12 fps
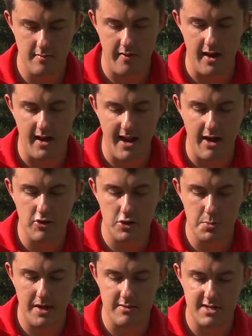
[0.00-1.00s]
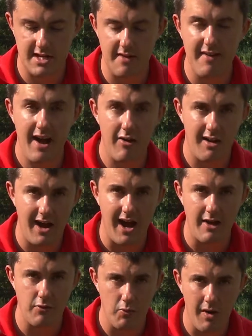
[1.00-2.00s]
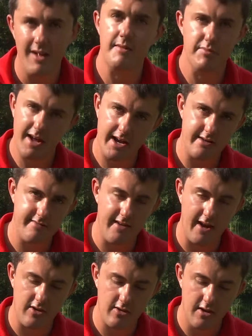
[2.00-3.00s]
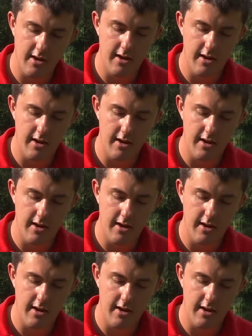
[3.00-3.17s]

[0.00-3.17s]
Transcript: that allows your reel to give out line while you're playing a fish.